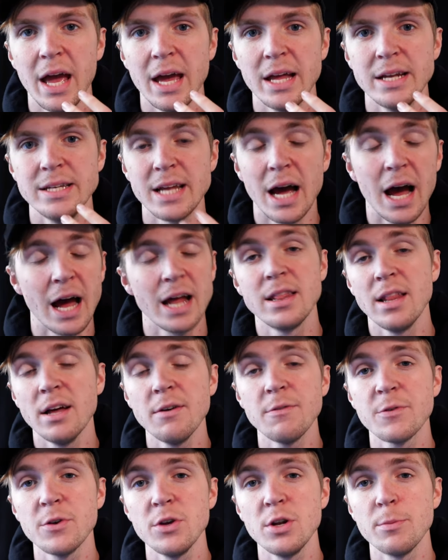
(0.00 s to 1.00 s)
and I'd
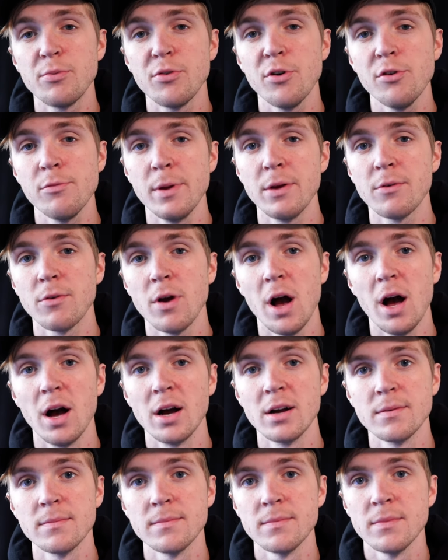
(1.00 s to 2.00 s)
love for you to prove me
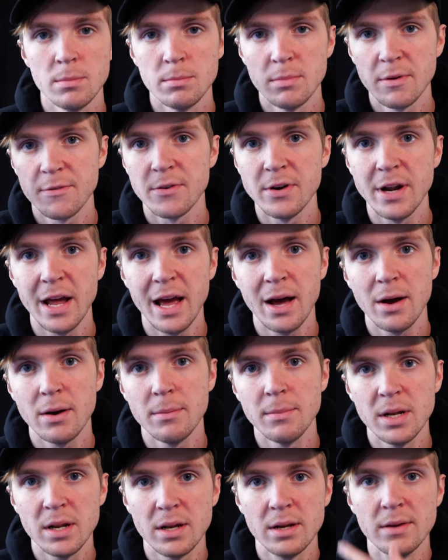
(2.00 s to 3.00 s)
wrong. But for now,
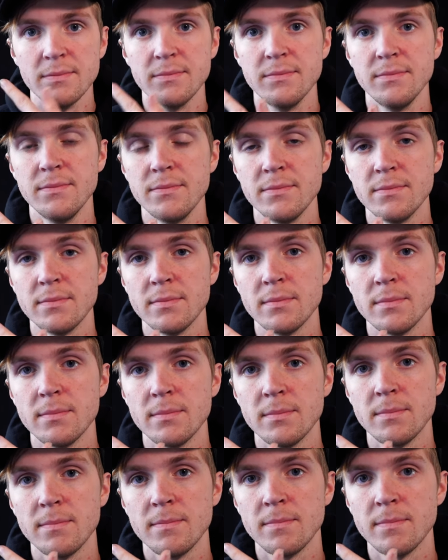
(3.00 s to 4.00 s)
I'm gonna,
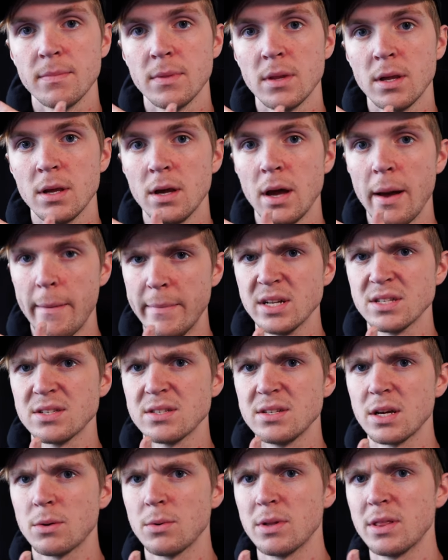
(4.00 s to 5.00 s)
I'm gonna
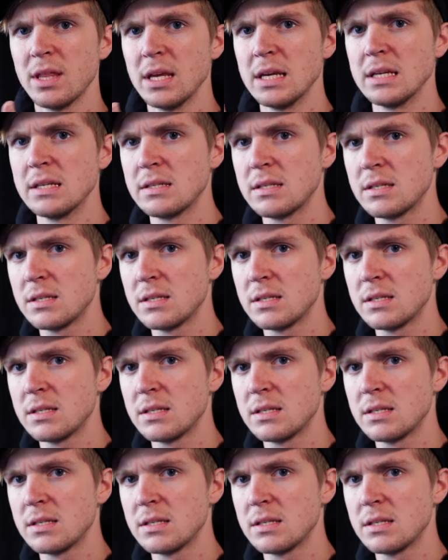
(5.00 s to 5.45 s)
stick with